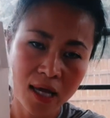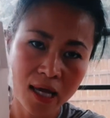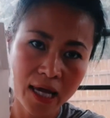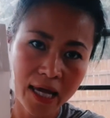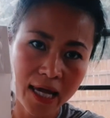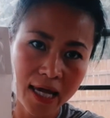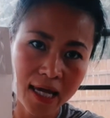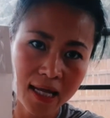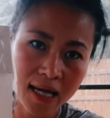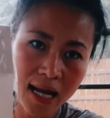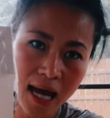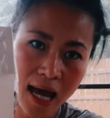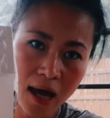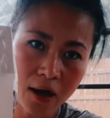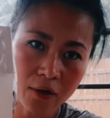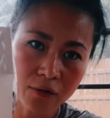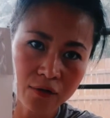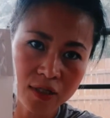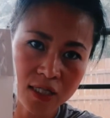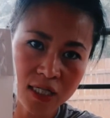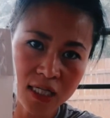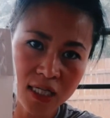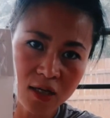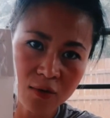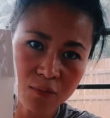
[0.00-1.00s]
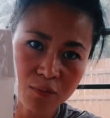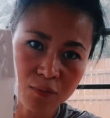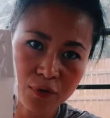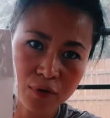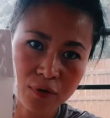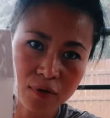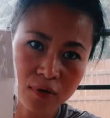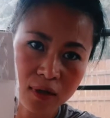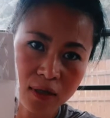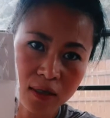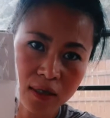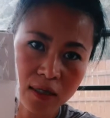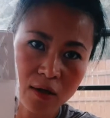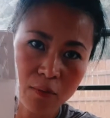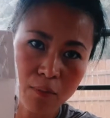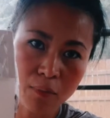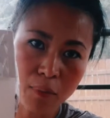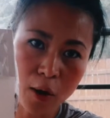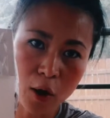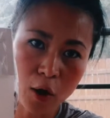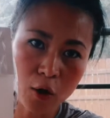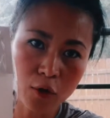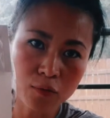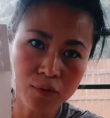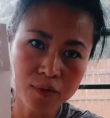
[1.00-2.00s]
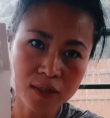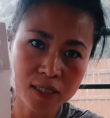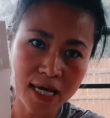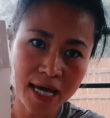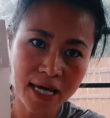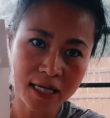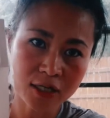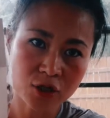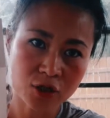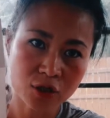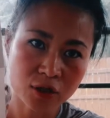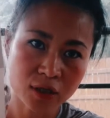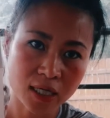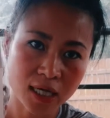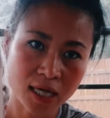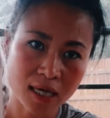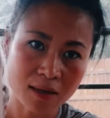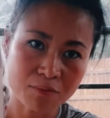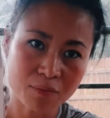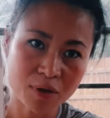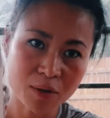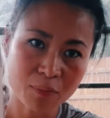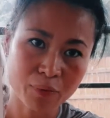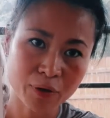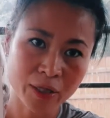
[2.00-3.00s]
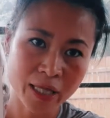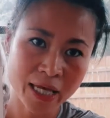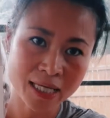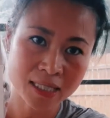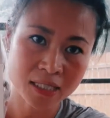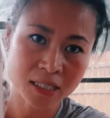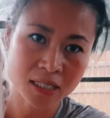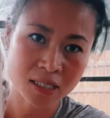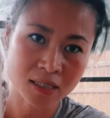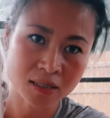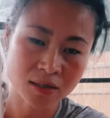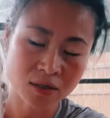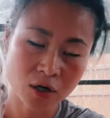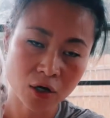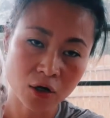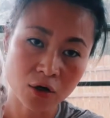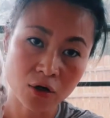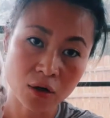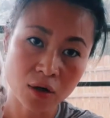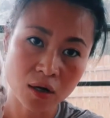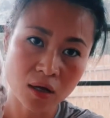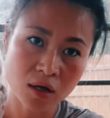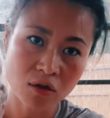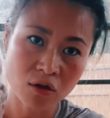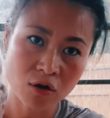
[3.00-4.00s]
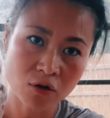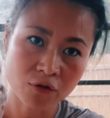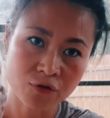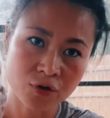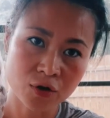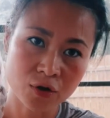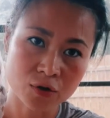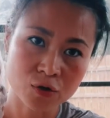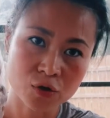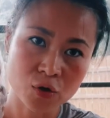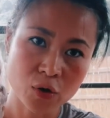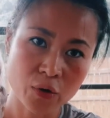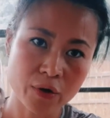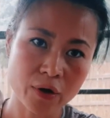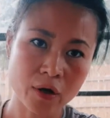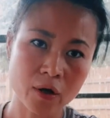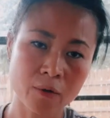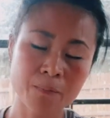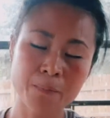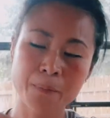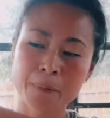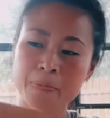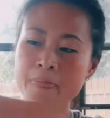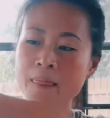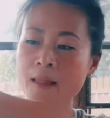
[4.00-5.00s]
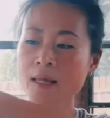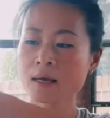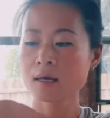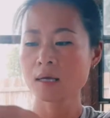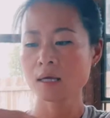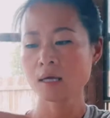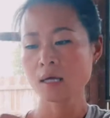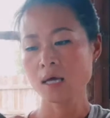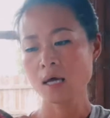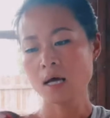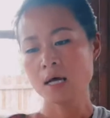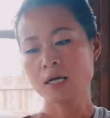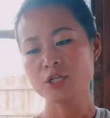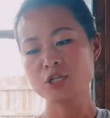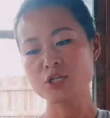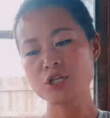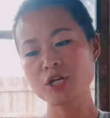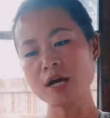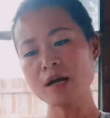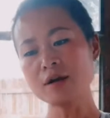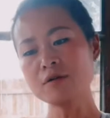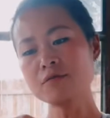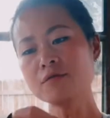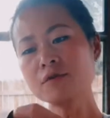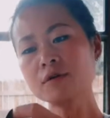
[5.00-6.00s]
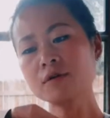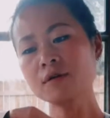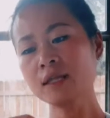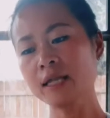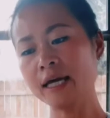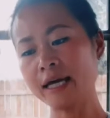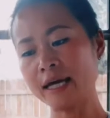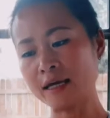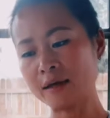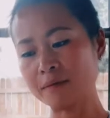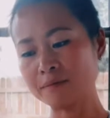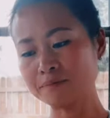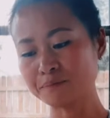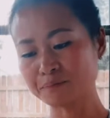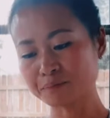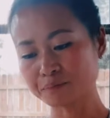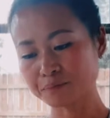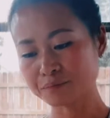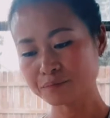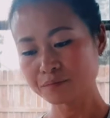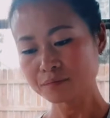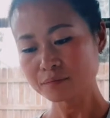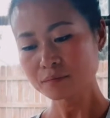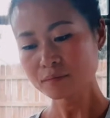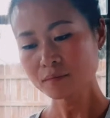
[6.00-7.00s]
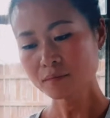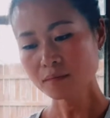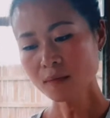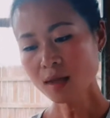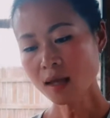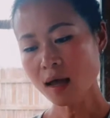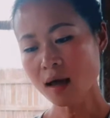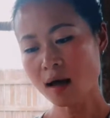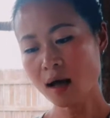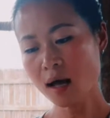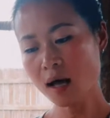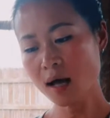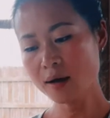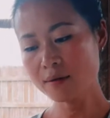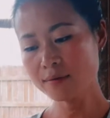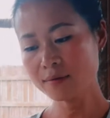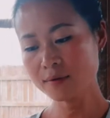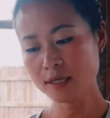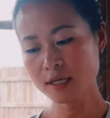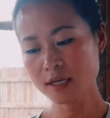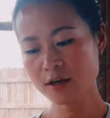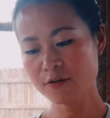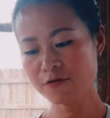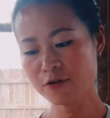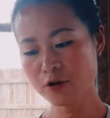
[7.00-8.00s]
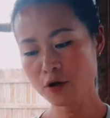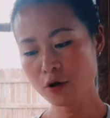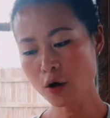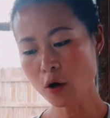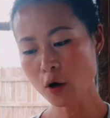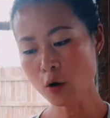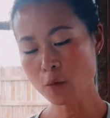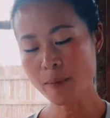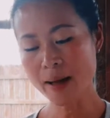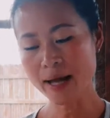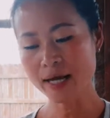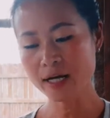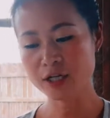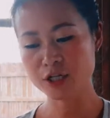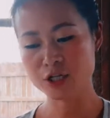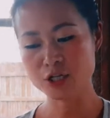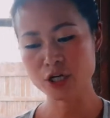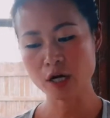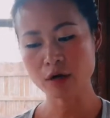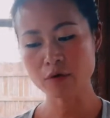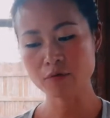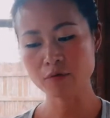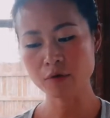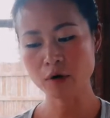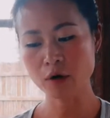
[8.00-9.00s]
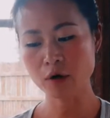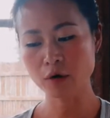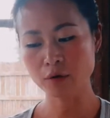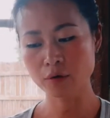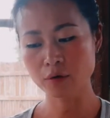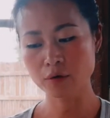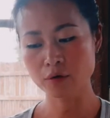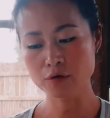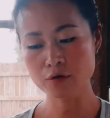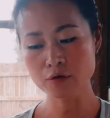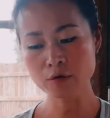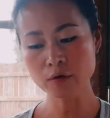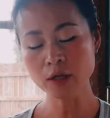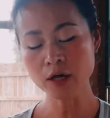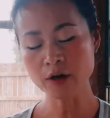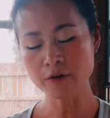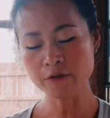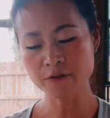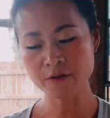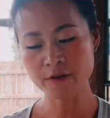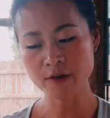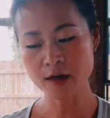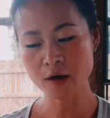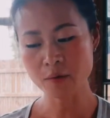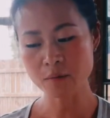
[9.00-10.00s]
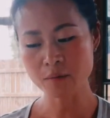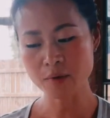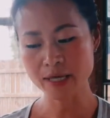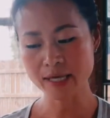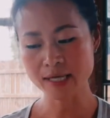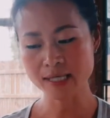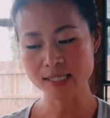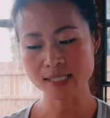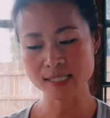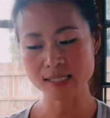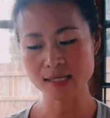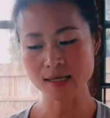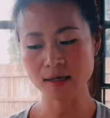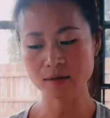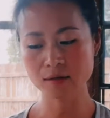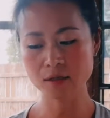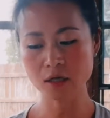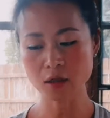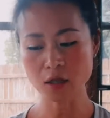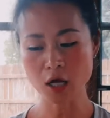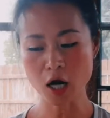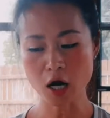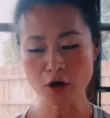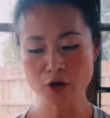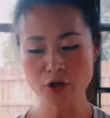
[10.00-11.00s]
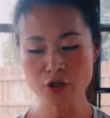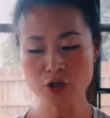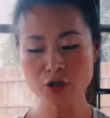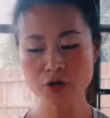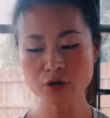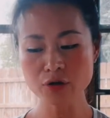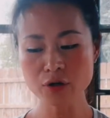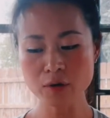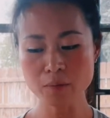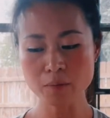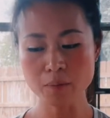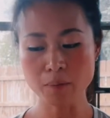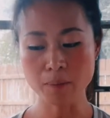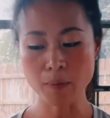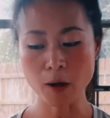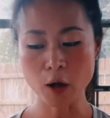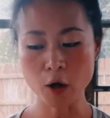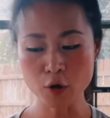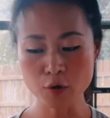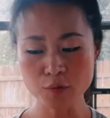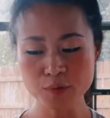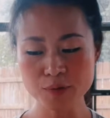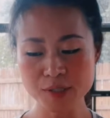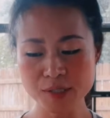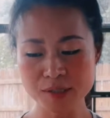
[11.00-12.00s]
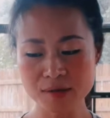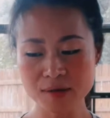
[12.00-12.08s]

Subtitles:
and how deep the bulbs actually can be planted underneath of the soil. Generally, if you go by the general rule of thumb, is the larger the bulbs,